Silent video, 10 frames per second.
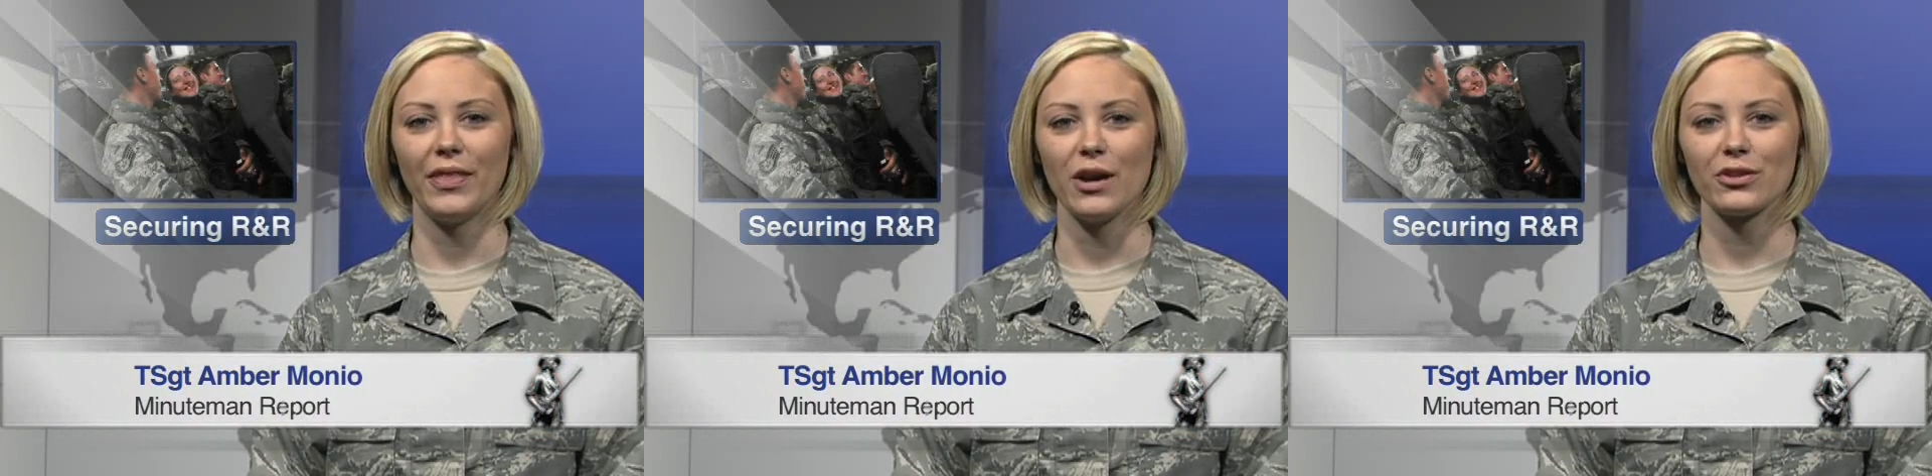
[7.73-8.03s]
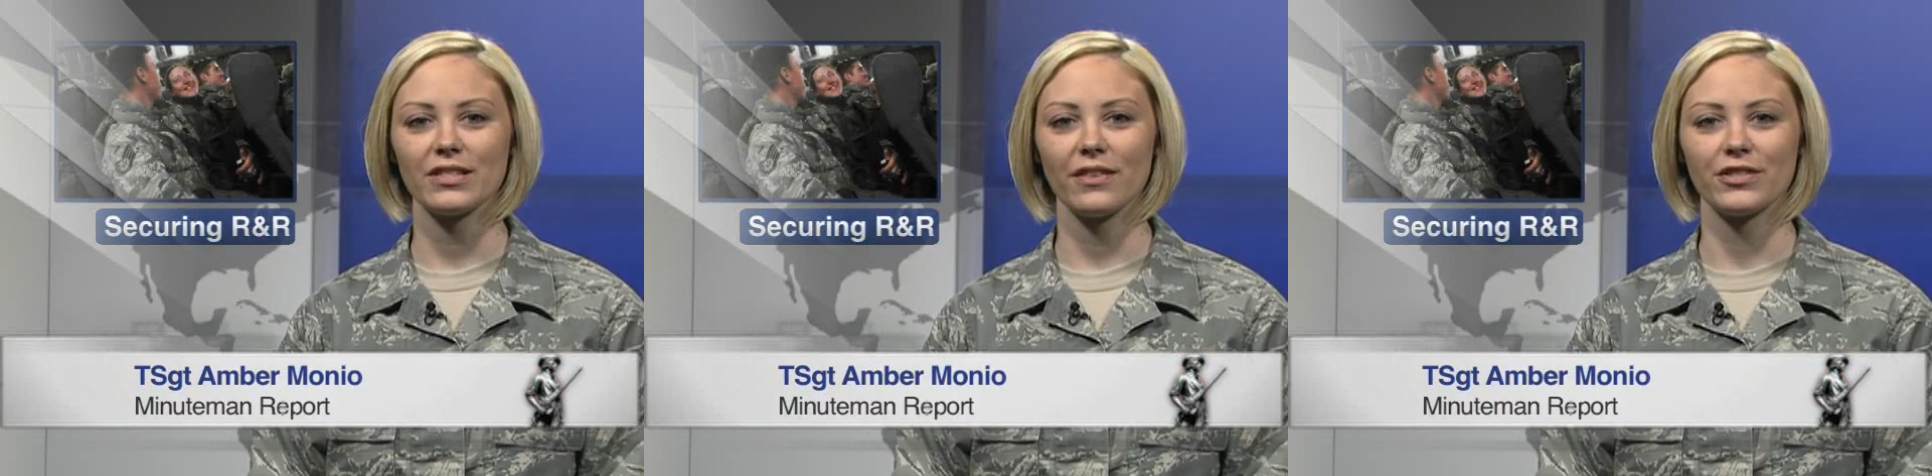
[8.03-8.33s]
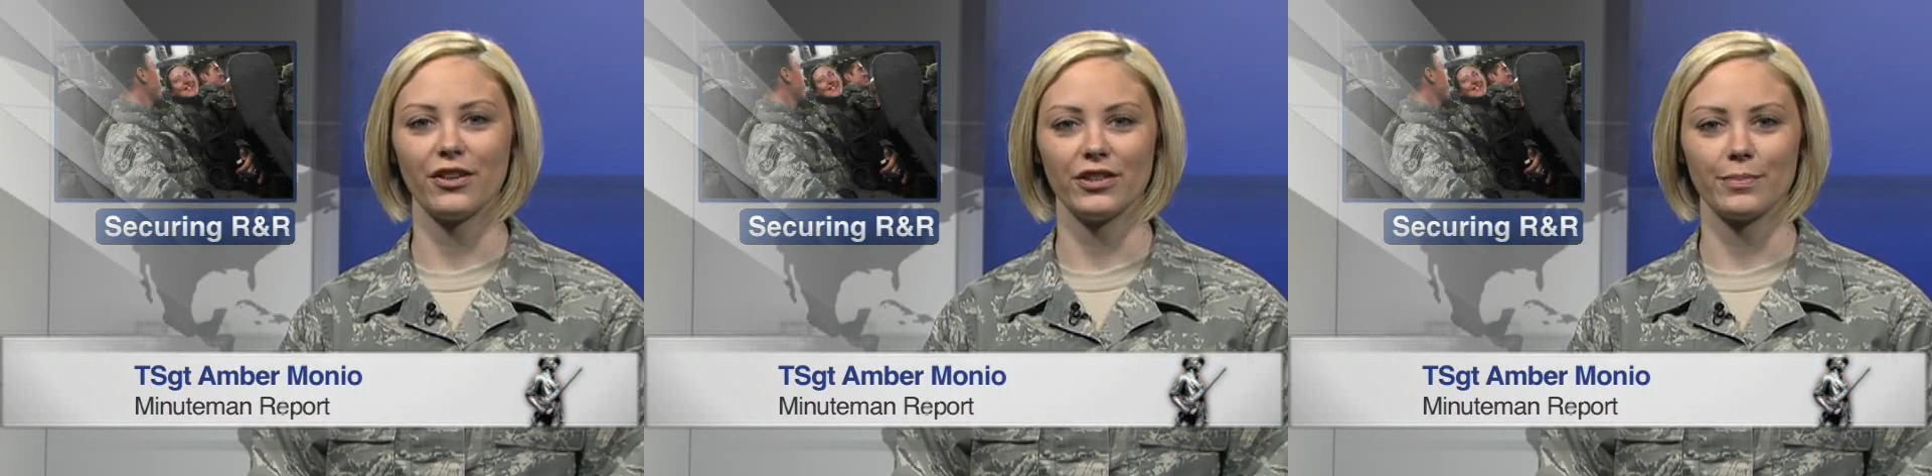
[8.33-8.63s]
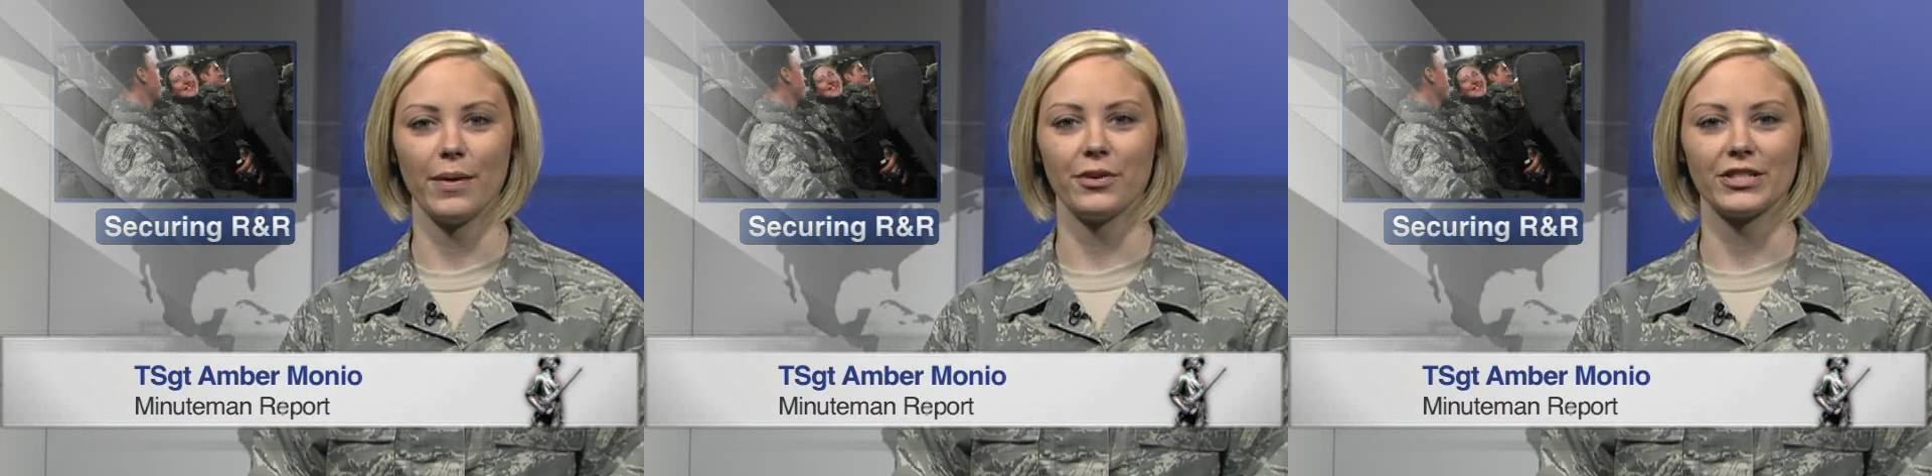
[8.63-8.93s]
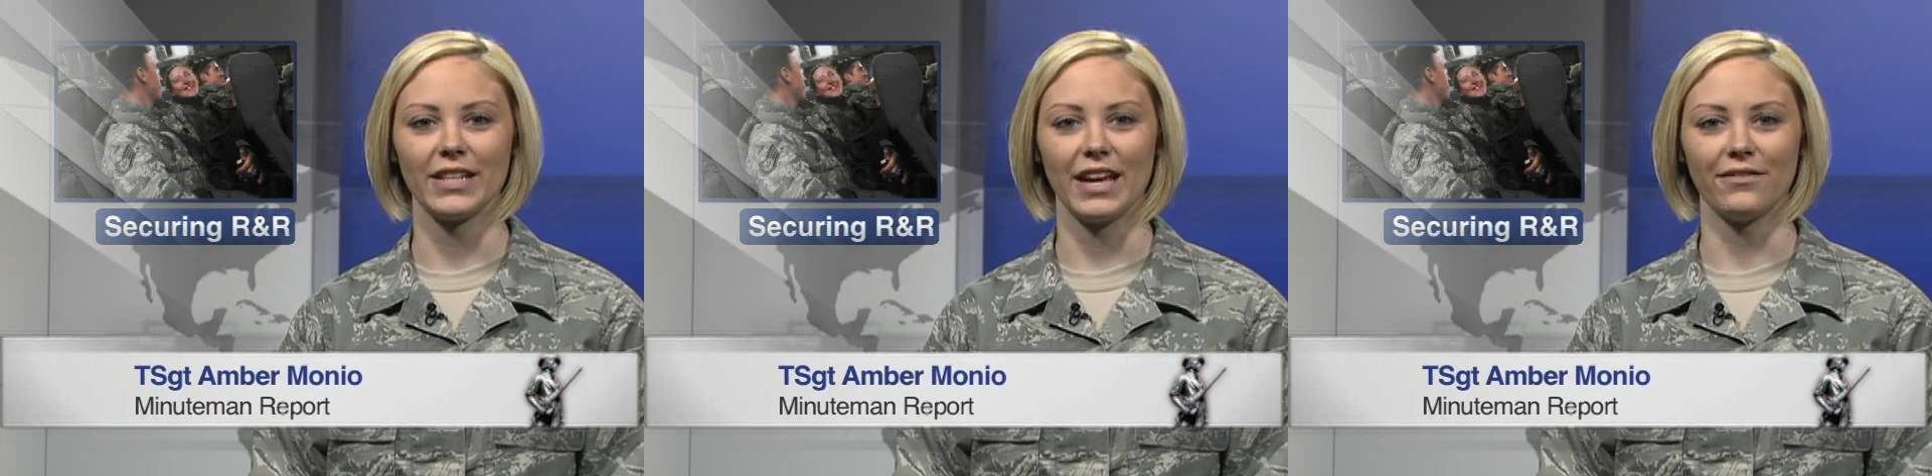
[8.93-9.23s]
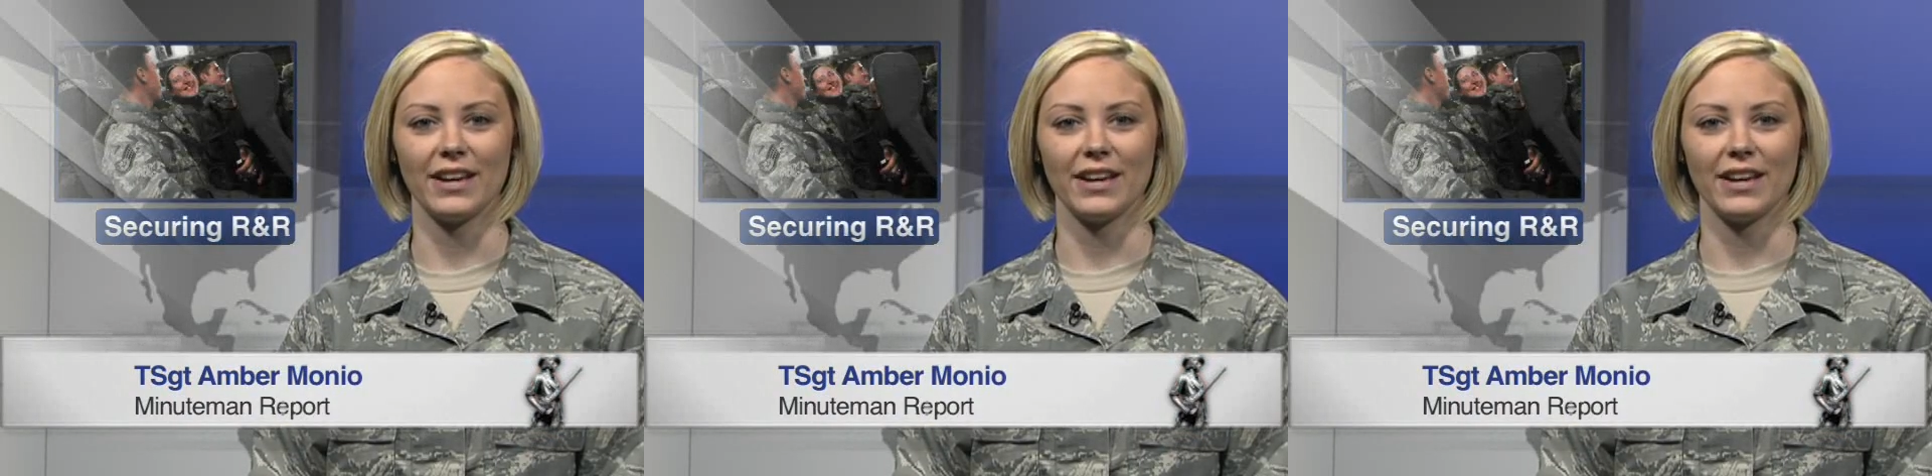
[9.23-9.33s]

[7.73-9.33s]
thousands of service members safe